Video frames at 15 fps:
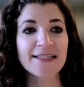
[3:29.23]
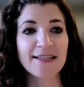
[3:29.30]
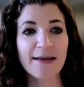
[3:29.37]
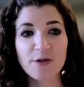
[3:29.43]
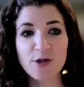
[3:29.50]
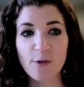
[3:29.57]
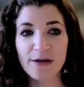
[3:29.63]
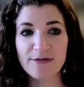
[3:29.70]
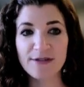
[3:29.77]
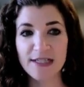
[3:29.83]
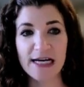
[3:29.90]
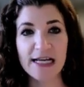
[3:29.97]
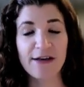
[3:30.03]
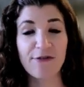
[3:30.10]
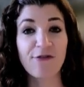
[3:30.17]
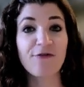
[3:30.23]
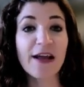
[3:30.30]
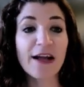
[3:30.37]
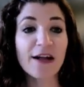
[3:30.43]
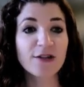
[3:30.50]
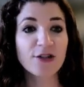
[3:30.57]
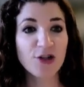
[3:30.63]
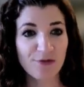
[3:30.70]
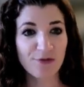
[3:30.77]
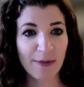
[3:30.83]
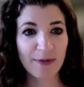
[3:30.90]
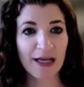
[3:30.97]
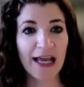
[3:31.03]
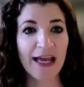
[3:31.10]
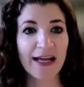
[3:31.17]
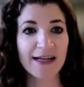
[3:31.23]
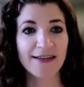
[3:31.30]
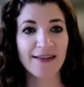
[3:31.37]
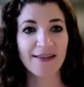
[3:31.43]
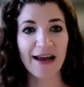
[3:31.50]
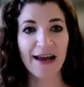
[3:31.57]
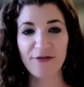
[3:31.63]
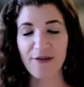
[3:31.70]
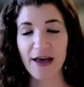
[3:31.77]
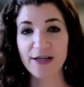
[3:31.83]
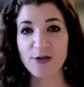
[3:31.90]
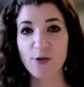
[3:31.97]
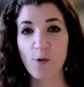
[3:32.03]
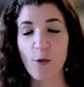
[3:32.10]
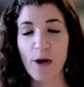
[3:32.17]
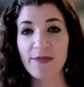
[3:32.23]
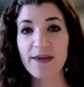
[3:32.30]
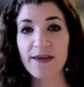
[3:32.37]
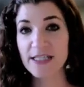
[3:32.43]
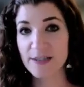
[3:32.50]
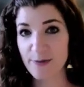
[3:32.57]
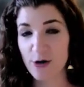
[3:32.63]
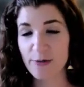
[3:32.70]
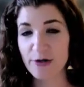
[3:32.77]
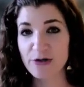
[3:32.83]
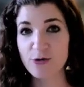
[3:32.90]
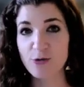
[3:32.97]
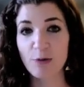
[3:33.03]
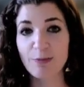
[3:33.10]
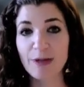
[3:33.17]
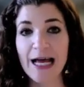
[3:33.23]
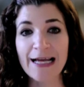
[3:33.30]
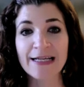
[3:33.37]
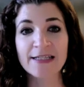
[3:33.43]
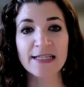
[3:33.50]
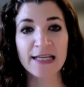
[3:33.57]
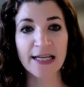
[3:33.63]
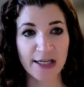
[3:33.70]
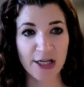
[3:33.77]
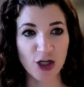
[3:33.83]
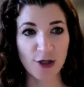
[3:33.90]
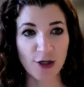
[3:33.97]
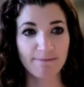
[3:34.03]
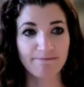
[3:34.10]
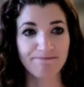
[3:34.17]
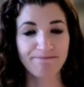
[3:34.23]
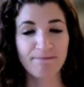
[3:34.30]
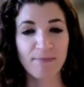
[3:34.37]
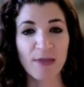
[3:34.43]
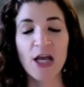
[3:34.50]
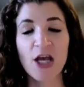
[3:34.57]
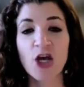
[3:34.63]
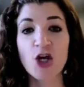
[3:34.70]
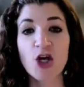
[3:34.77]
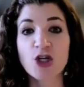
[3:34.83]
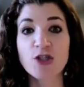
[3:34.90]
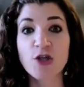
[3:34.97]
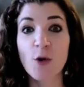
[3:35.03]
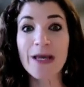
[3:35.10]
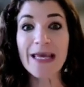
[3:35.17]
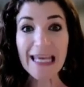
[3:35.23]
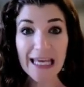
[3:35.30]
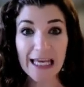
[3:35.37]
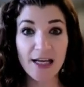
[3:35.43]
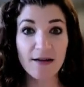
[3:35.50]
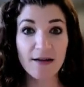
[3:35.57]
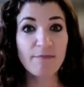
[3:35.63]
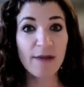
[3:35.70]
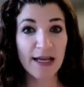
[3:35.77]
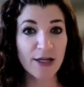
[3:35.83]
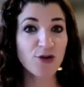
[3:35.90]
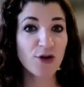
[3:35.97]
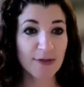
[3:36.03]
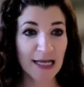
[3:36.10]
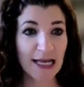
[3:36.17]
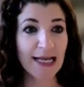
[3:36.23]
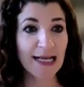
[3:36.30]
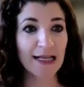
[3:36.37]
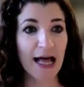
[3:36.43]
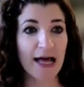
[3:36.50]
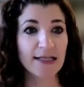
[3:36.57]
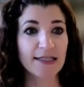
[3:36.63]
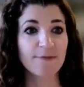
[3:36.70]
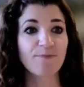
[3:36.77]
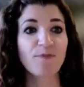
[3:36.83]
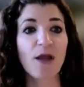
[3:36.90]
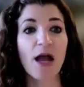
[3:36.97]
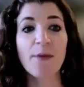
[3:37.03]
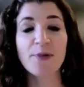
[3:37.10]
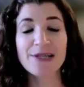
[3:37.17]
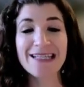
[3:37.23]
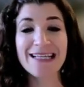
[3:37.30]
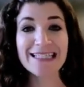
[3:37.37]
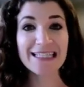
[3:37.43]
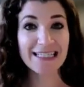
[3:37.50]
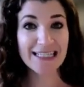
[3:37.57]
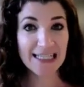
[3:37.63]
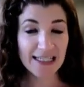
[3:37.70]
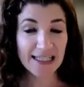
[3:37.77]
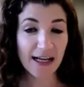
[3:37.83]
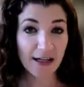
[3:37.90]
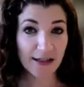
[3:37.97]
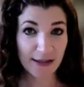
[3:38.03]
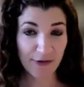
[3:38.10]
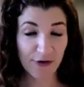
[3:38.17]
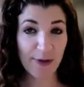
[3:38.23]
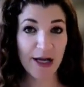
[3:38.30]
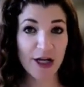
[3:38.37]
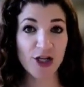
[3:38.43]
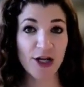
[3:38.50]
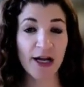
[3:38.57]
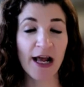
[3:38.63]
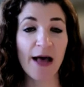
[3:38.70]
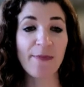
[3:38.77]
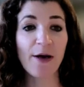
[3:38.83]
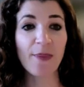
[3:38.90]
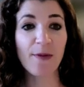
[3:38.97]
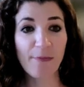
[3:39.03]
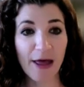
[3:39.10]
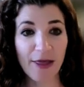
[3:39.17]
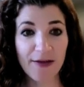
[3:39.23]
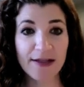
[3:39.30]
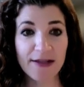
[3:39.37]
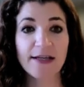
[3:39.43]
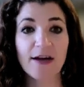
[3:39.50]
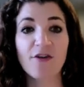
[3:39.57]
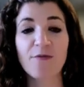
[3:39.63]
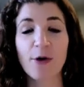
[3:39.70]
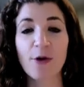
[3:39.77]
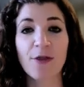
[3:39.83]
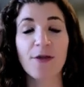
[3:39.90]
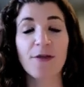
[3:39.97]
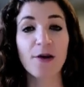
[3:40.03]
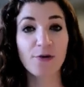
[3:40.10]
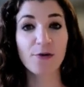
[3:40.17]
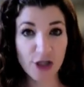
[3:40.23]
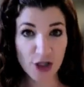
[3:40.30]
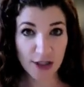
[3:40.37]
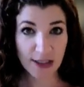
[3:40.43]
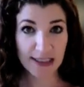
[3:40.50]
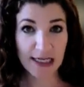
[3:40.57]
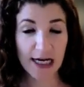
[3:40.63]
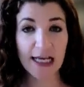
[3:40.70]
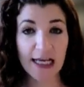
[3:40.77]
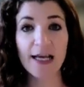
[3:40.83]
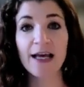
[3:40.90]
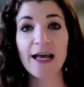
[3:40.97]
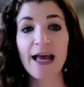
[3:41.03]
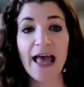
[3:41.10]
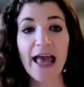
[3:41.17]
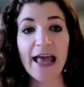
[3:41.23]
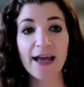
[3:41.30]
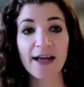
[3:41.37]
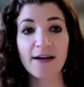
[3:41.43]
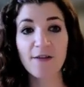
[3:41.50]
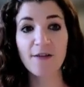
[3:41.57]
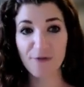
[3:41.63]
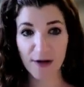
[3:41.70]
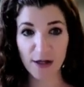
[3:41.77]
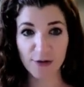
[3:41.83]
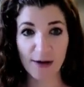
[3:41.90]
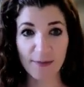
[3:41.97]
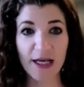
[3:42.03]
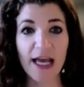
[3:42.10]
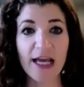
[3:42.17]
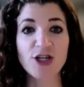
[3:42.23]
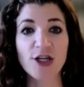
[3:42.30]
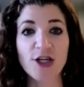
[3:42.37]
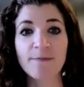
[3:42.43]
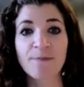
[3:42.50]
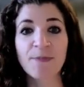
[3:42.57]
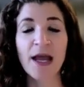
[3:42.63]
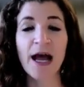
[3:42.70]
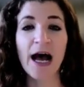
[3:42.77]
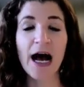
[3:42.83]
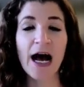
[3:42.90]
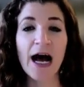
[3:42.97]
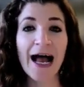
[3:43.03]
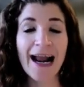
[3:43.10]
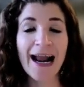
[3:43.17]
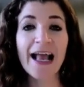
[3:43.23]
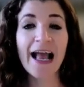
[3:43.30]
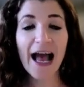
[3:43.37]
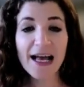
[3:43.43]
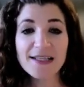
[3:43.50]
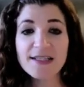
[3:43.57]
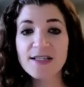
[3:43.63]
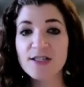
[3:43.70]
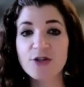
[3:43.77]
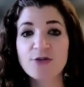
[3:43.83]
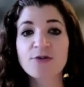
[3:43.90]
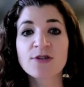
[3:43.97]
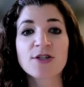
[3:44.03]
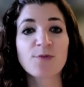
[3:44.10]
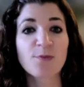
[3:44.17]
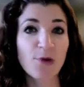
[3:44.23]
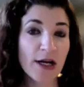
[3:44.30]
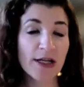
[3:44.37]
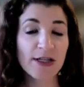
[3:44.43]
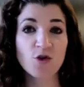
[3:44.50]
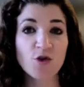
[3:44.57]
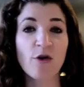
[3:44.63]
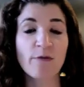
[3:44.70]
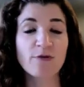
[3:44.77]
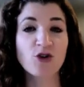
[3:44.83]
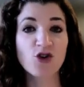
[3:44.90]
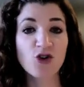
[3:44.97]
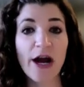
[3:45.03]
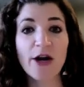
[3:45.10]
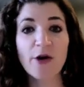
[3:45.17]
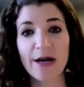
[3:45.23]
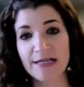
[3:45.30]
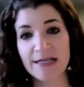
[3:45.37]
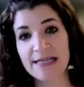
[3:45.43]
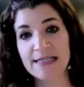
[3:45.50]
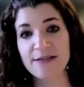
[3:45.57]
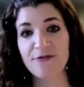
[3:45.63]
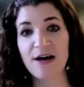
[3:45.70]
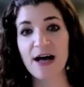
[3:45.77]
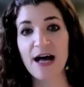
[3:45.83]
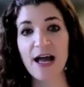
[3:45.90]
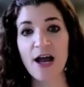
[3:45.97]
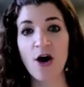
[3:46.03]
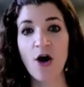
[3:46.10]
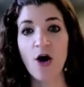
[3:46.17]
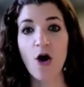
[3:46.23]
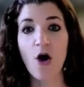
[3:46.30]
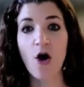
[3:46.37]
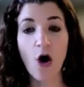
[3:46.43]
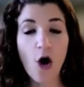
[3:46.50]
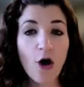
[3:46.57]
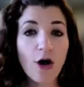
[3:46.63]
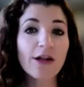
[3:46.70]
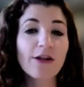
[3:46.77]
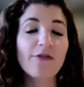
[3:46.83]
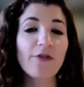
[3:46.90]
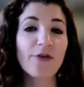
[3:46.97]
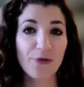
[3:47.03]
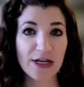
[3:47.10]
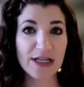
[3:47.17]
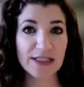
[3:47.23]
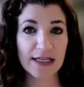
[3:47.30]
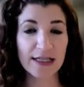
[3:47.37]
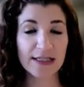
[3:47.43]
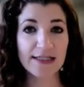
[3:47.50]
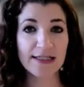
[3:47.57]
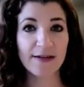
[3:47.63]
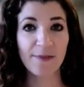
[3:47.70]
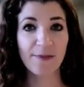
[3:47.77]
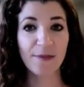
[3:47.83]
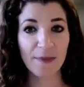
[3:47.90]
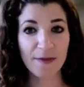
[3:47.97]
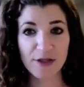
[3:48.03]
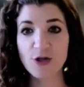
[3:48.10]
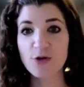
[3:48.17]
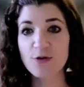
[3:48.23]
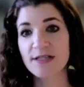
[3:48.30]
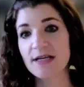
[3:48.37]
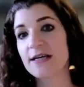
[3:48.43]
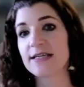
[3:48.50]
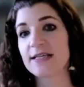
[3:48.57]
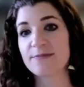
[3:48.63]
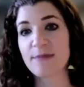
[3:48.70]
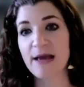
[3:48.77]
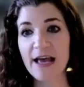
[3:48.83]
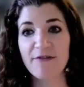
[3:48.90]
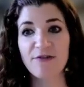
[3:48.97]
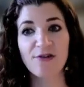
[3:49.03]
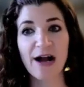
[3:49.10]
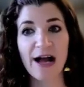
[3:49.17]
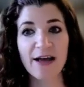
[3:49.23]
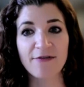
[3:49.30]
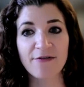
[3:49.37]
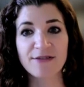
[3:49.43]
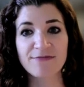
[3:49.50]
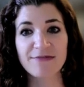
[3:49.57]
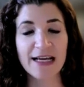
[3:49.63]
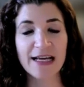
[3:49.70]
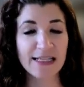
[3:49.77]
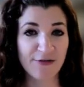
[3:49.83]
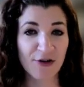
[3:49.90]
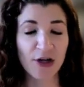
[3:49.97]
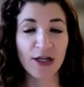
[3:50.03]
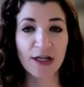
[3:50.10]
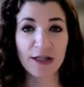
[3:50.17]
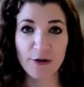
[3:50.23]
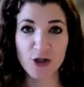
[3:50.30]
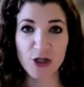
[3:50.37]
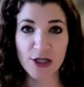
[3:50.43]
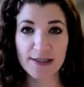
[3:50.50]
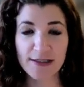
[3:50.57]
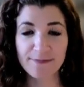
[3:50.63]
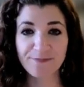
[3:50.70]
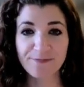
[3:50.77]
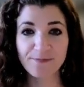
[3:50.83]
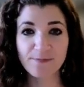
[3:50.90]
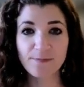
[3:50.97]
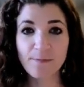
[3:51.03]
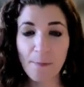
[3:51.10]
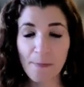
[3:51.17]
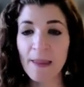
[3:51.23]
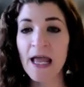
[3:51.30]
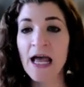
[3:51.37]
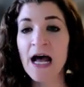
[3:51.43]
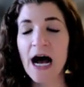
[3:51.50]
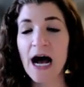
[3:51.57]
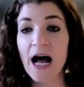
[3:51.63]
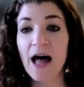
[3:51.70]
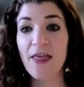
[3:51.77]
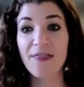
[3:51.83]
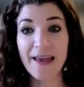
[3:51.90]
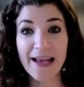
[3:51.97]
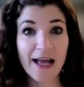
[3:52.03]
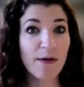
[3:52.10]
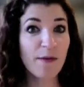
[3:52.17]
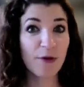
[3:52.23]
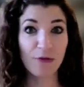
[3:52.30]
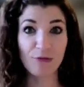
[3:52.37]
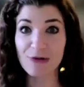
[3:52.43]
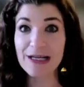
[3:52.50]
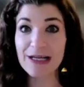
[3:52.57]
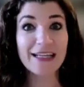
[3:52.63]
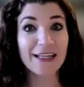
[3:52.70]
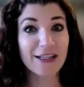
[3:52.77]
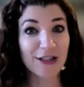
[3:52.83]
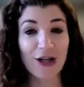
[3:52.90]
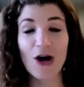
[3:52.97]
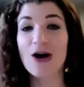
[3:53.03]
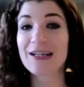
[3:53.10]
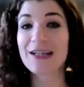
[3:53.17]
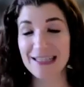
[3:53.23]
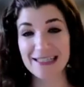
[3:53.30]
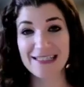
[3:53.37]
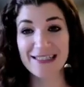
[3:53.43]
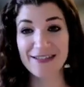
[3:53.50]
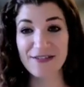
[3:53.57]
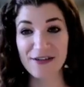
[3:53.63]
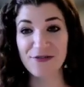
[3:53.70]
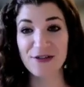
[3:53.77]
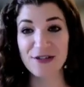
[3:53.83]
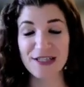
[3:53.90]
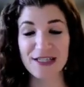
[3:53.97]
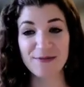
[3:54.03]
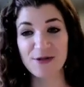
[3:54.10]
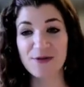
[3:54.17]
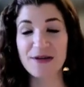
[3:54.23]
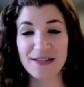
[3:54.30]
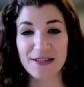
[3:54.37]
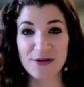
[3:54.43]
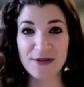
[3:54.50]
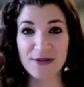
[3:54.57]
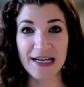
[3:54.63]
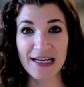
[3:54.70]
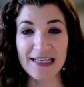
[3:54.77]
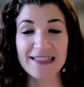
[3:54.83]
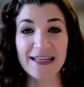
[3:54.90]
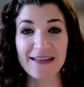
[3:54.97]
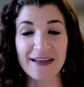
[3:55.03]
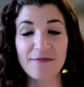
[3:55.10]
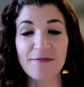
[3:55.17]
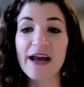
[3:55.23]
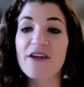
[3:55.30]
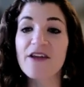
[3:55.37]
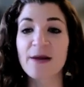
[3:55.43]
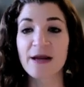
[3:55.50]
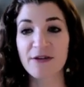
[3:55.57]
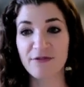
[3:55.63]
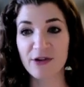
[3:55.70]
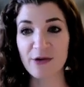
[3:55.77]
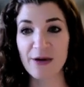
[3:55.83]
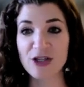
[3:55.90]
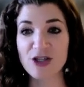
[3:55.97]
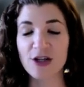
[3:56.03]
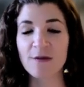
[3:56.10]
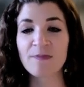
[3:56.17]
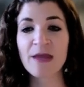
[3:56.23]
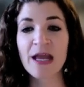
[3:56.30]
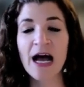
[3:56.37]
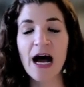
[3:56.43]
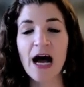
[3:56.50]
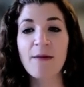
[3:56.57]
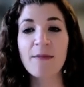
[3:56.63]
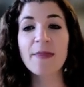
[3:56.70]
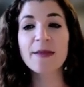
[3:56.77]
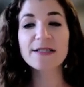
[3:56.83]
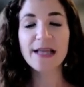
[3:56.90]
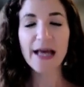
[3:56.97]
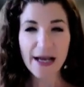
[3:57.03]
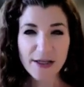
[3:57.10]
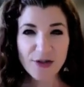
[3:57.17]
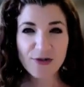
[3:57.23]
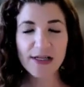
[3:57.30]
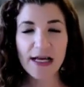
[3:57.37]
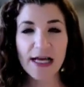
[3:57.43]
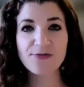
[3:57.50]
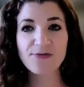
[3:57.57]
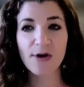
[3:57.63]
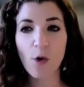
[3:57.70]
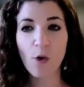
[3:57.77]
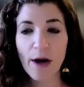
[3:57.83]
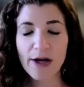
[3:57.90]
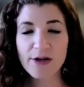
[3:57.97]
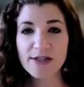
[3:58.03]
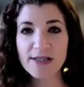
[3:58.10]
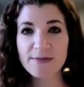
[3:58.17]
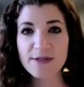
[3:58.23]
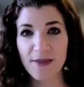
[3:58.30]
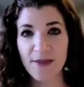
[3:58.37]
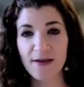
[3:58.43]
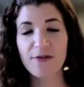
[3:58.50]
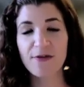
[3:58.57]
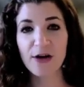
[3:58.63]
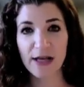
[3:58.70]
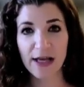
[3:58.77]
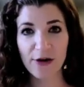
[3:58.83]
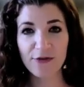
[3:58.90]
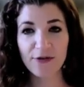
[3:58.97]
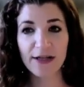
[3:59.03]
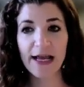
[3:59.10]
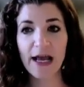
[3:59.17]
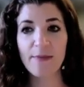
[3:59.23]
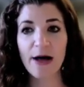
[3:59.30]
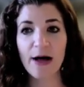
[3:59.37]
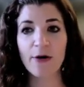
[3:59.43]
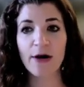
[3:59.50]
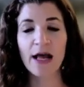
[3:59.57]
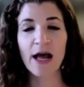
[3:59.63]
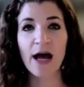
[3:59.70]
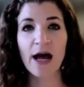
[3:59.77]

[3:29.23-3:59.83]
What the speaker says: subsequent study failed to replicate that effect when the experimenters were blind to condition. So in my intro psych class, I present detailed information about the methods of both the original study and the failed replication. And I ask students to brainstorm to try to identify all of the reasons that the two studies may have arrived at different conclusions. They come up with really long lists of differences between the two studies that might have been influential. And this exercise requires them to think very carefully about